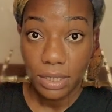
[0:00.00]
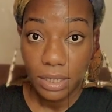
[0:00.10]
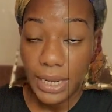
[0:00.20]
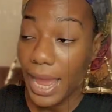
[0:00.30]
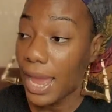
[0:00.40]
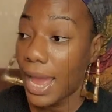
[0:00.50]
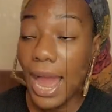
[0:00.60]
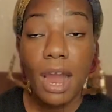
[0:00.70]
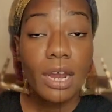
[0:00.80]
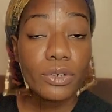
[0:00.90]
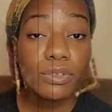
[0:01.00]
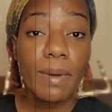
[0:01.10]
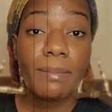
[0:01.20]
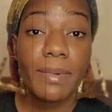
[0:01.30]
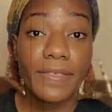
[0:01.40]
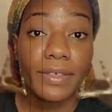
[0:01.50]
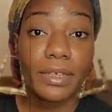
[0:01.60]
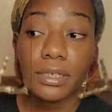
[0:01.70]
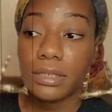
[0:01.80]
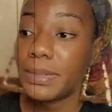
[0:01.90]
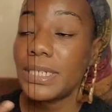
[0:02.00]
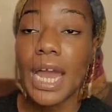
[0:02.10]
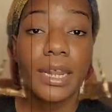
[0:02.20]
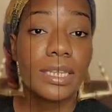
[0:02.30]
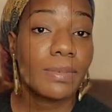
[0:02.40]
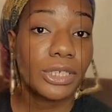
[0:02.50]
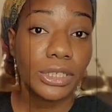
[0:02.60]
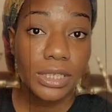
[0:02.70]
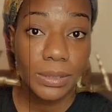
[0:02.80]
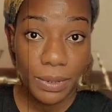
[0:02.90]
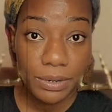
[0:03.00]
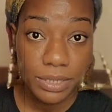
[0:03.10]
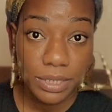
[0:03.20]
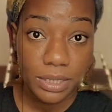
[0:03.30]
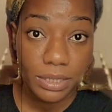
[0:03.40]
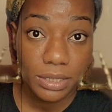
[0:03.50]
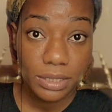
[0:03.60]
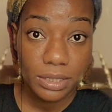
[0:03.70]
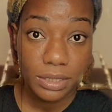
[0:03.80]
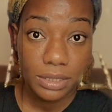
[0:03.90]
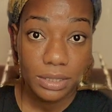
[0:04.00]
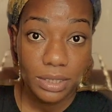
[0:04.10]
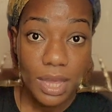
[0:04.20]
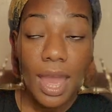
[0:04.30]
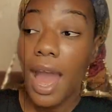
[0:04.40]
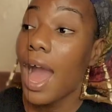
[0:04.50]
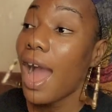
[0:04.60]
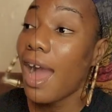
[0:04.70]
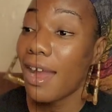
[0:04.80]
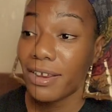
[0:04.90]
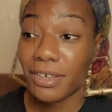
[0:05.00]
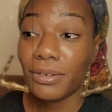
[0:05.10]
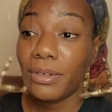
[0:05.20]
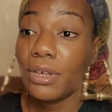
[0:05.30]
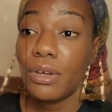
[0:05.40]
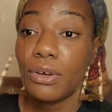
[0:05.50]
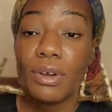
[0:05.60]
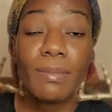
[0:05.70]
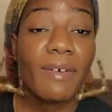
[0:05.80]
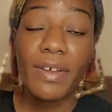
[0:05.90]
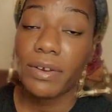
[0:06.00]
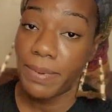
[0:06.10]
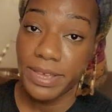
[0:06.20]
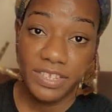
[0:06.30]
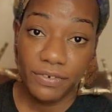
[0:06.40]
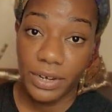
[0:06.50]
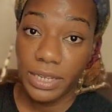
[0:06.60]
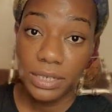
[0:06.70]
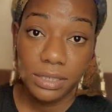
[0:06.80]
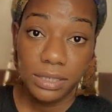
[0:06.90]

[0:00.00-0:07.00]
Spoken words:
Now, I argue with my mother, but not as much as this person. I argue with my very best friend,